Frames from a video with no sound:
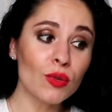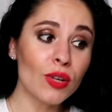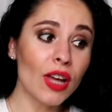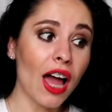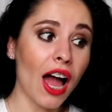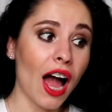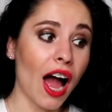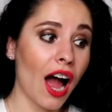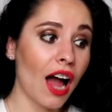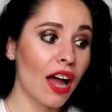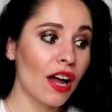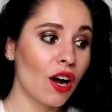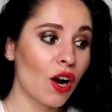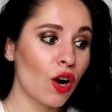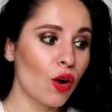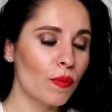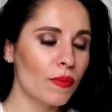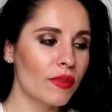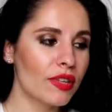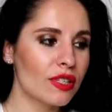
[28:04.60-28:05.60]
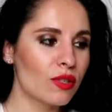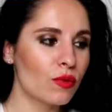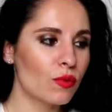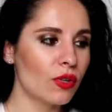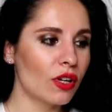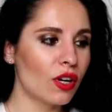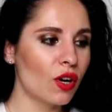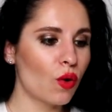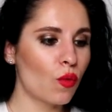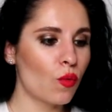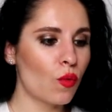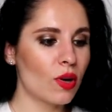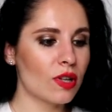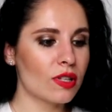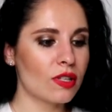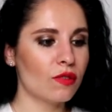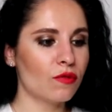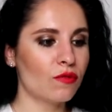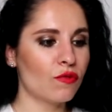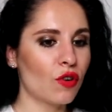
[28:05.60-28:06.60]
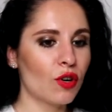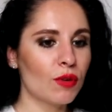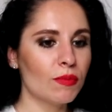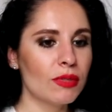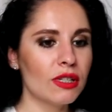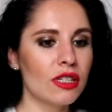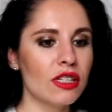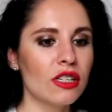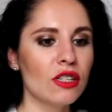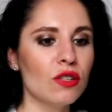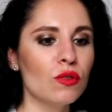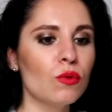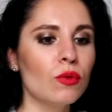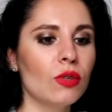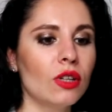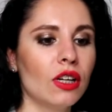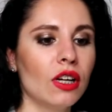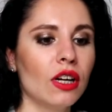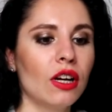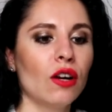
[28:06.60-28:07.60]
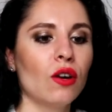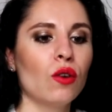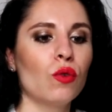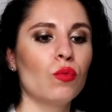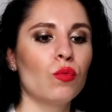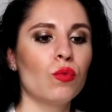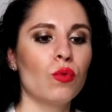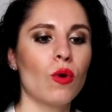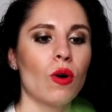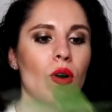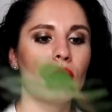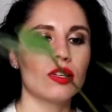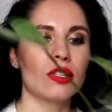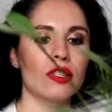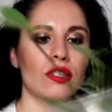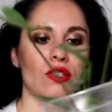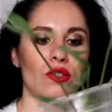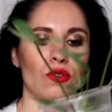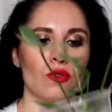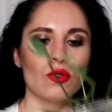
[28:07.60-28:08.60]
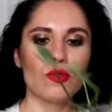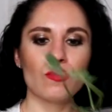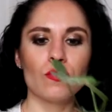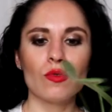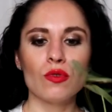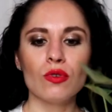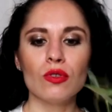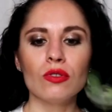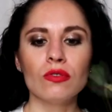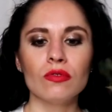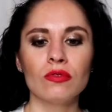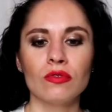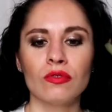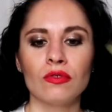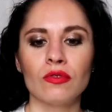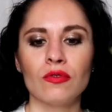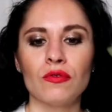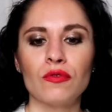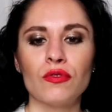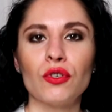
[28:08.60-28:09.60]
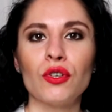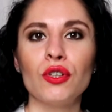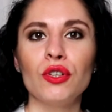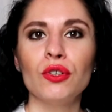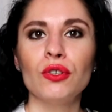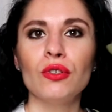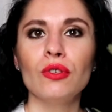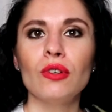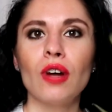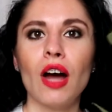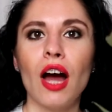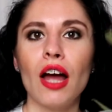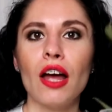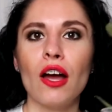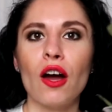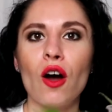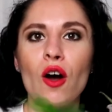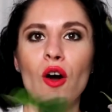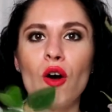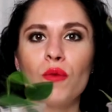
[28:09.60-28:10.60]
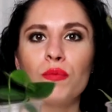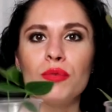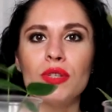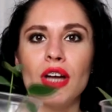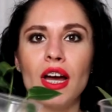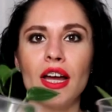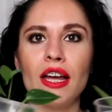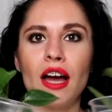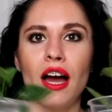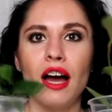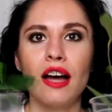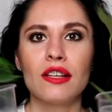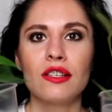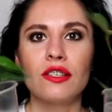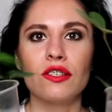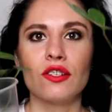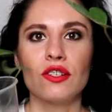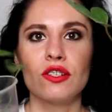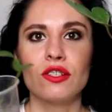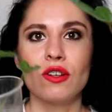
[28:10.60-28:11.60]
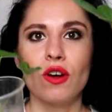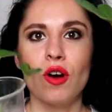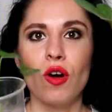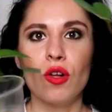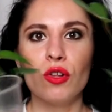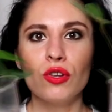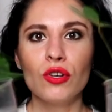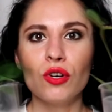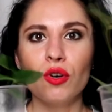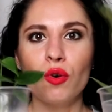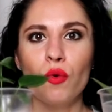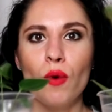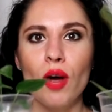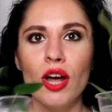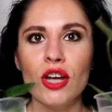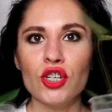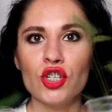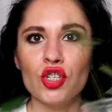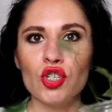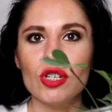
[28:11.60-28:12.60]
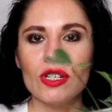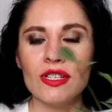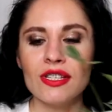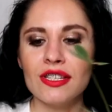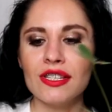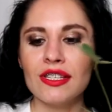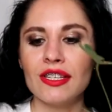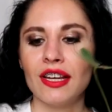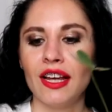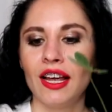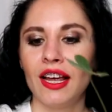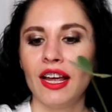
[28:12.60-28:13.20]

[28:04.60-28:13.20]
yeah, I hope this video was informative, was useful for you. I hoped I answered all your questions.